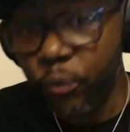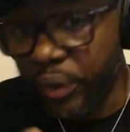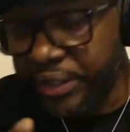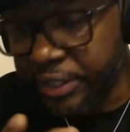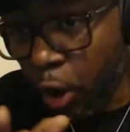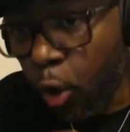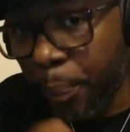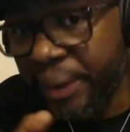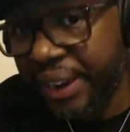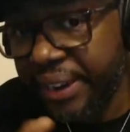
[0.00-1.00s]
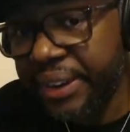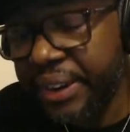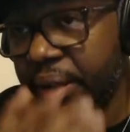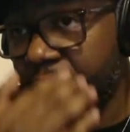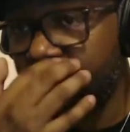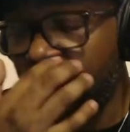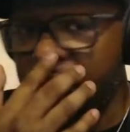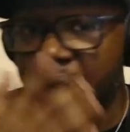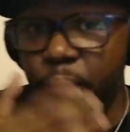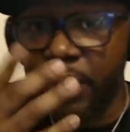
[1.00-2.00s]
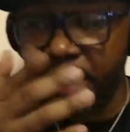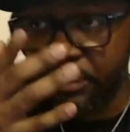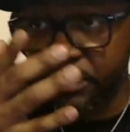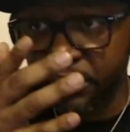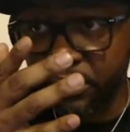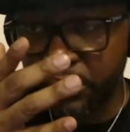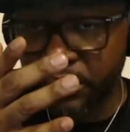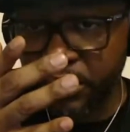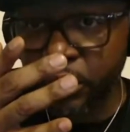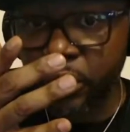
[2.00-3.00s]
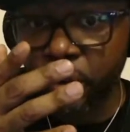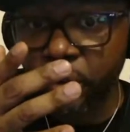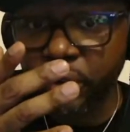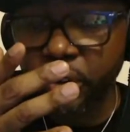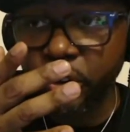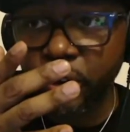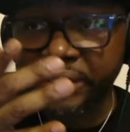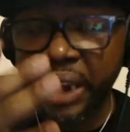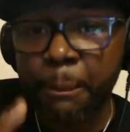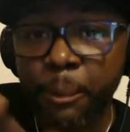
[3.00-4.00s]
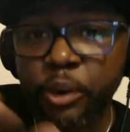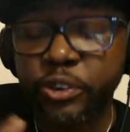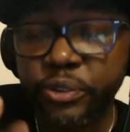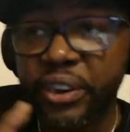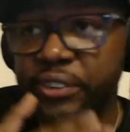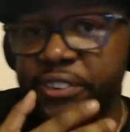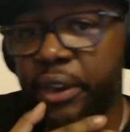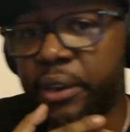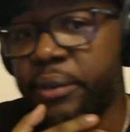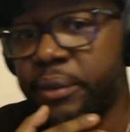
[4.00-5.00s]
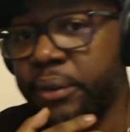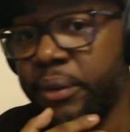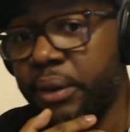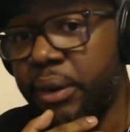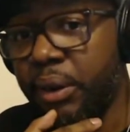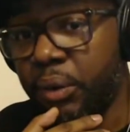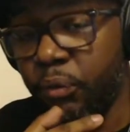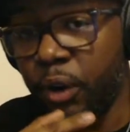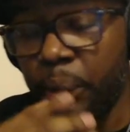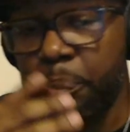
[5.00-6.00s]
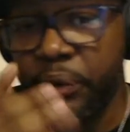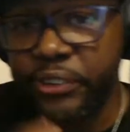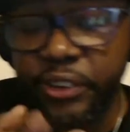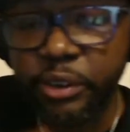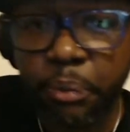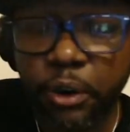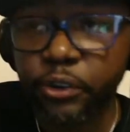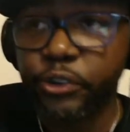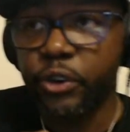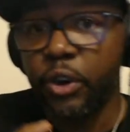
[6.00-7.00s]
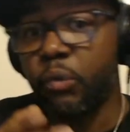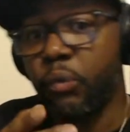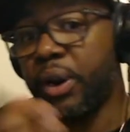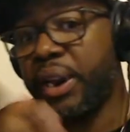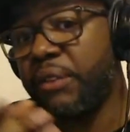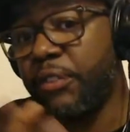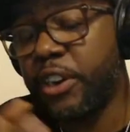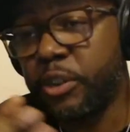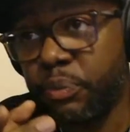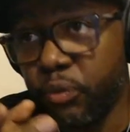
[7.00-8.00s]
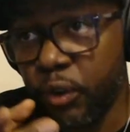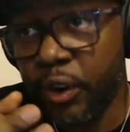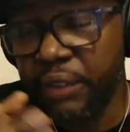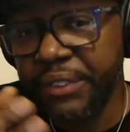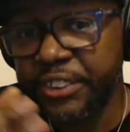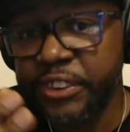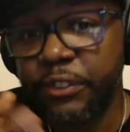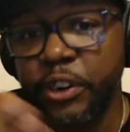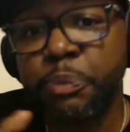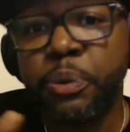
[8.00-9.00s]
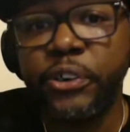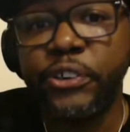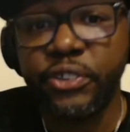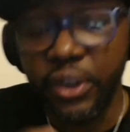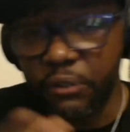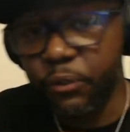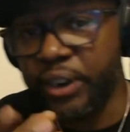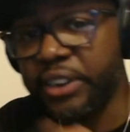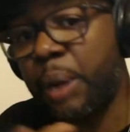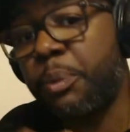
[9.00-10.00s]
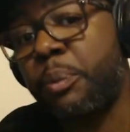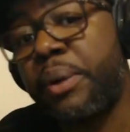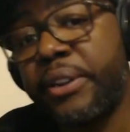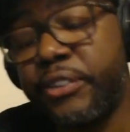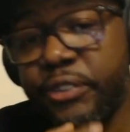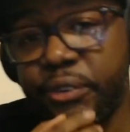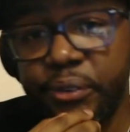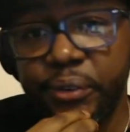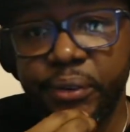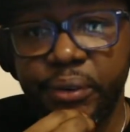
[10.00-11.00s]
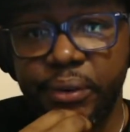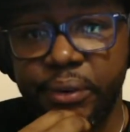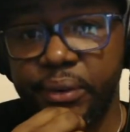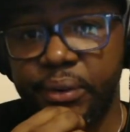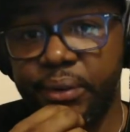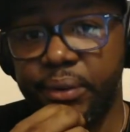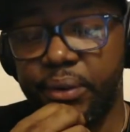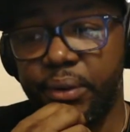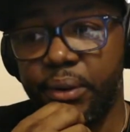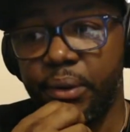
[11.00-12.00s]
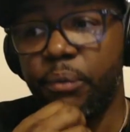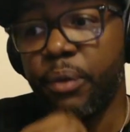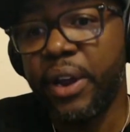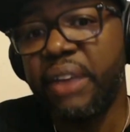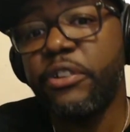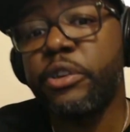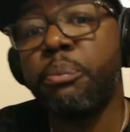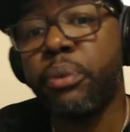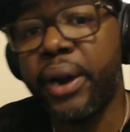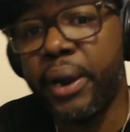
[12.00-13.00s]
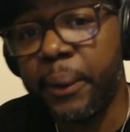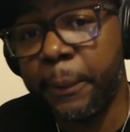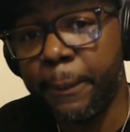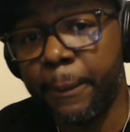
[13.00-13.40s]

With the open ending of, okay, we're gonna, you're a top merch seller. We're gonna push this merch. We're gonna give you this. We're gonna give you this serious push for these couple months. We're gonna give you some bread,